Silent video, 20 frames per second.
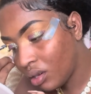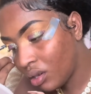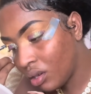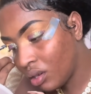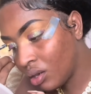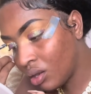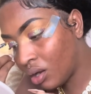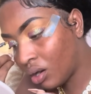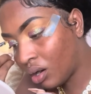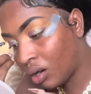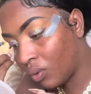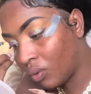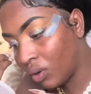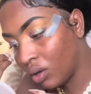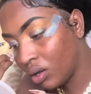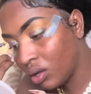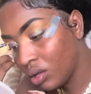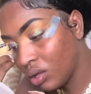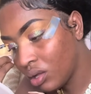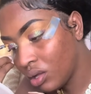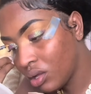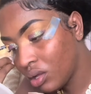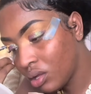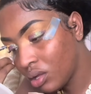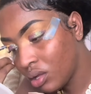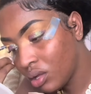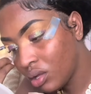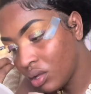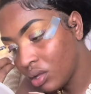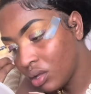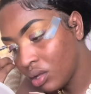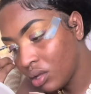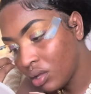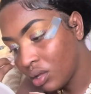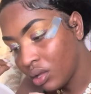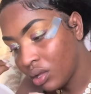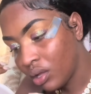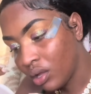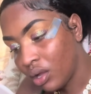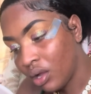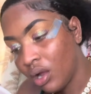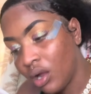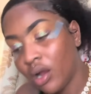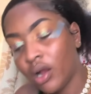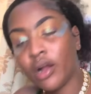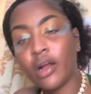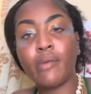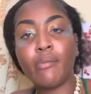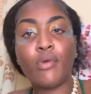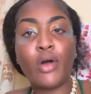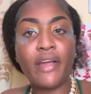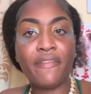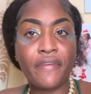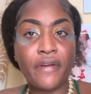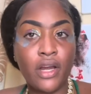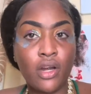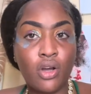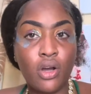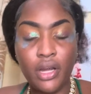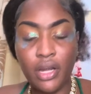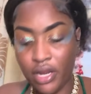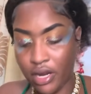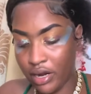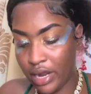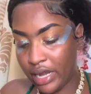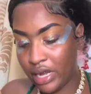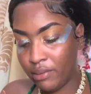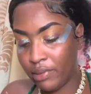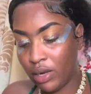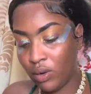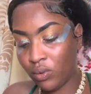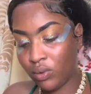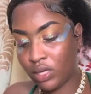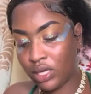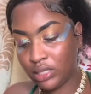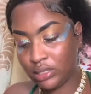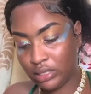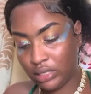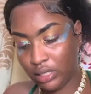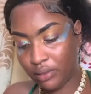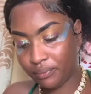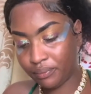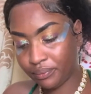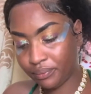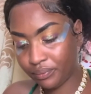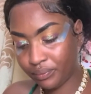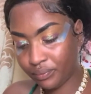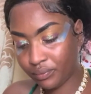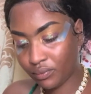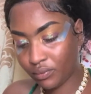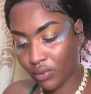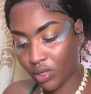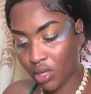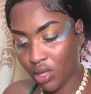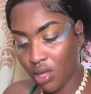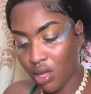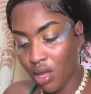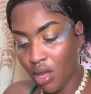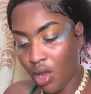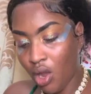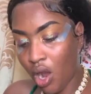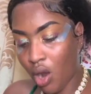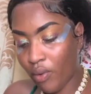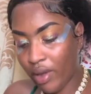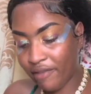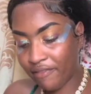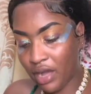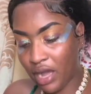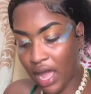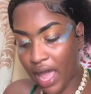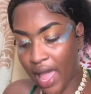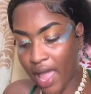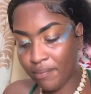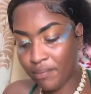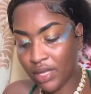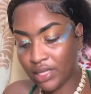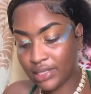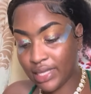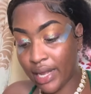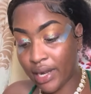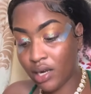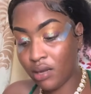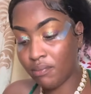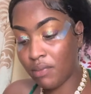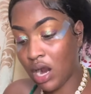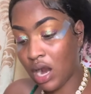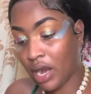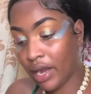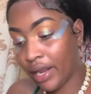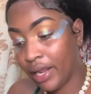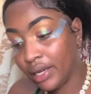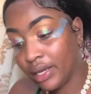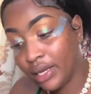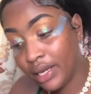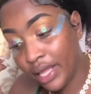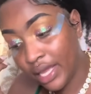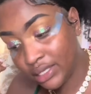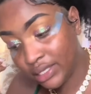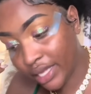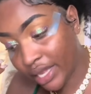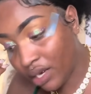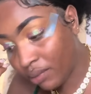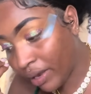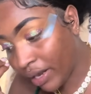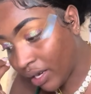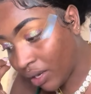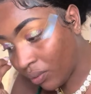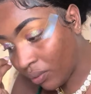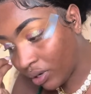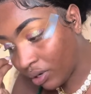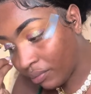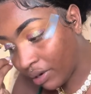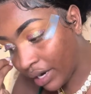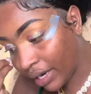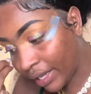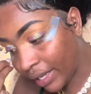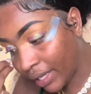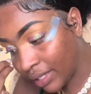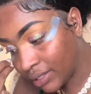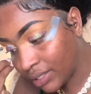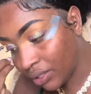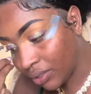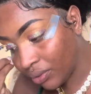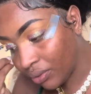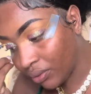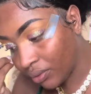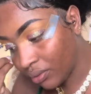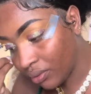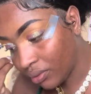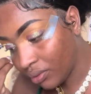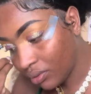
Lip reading: Now, her boyfriend got here and he look Kitty. However, I'm not at the bar in the days. Anybody know the bar? I can't tell you no.